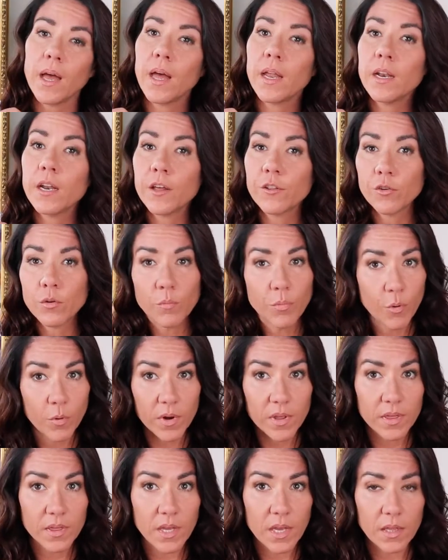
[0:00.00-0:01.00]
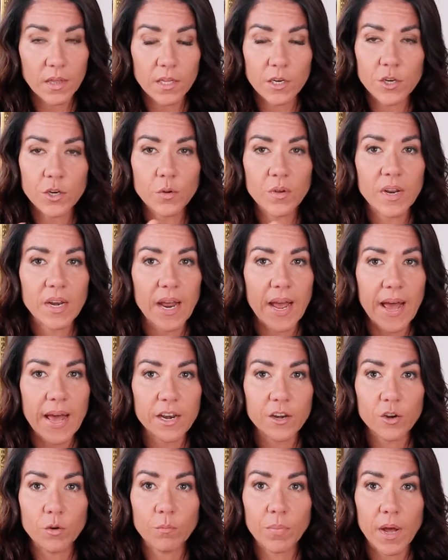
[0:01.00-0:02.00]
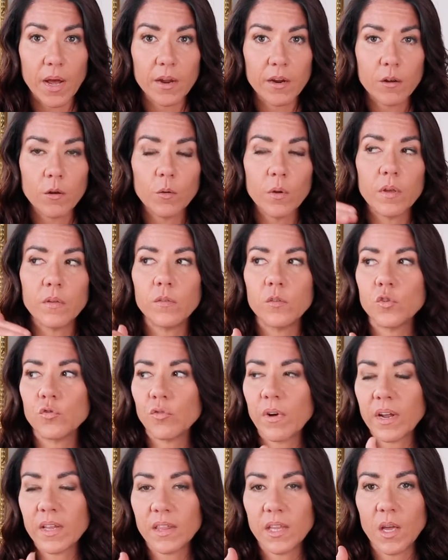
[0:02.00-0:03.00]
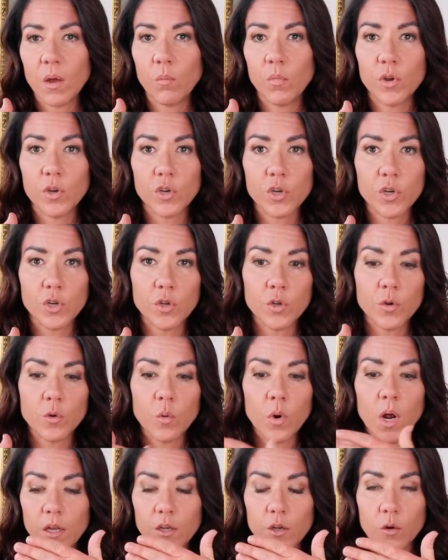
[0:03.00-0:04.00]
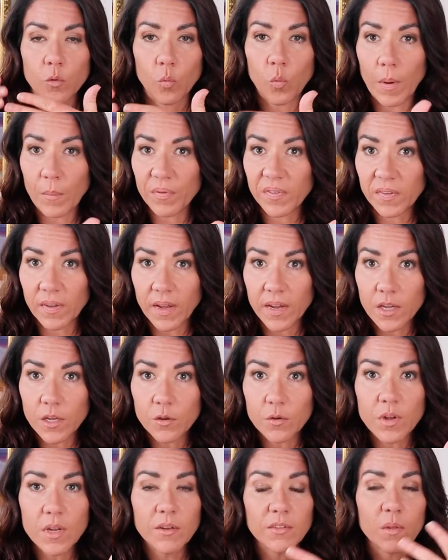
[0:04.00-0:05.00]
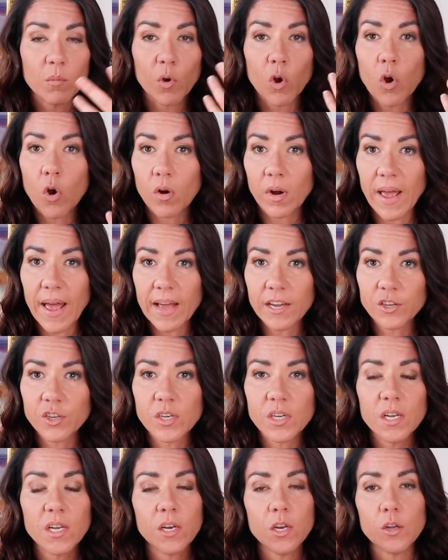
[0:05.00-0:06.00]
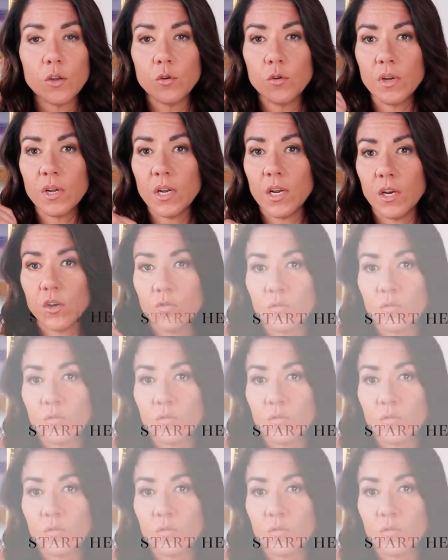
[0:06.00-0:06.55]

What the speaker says: Another important thing that you can add in your bio is direct them to your website. You can give them a call to action. You can